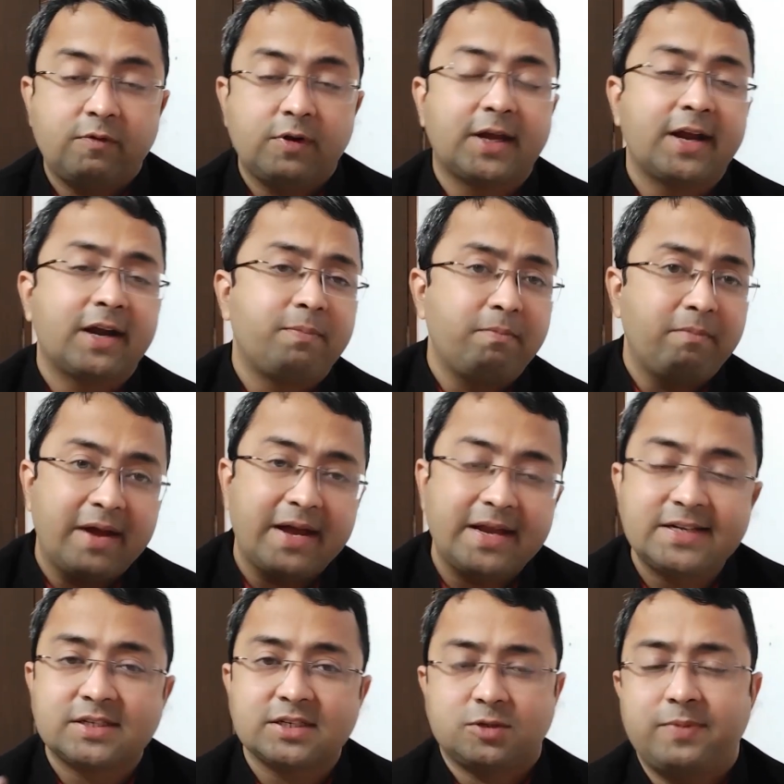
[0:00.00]
we will get
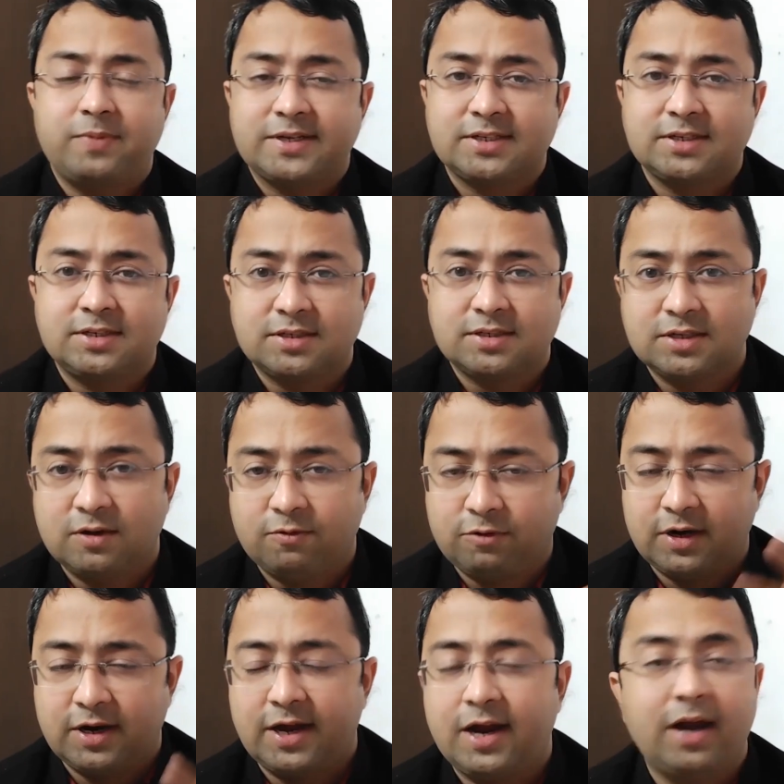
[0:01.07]
many such messages in
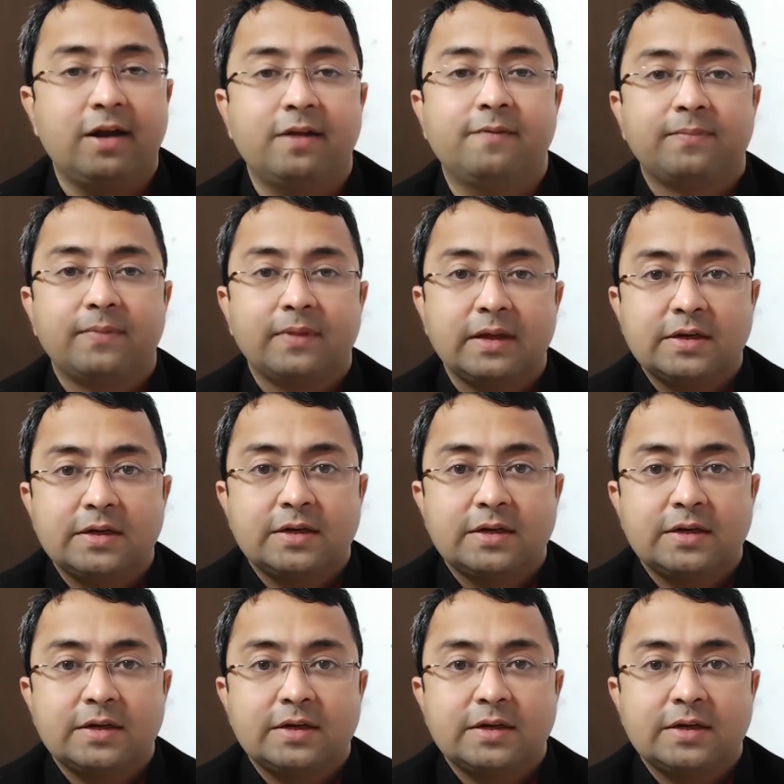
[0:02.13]
our head.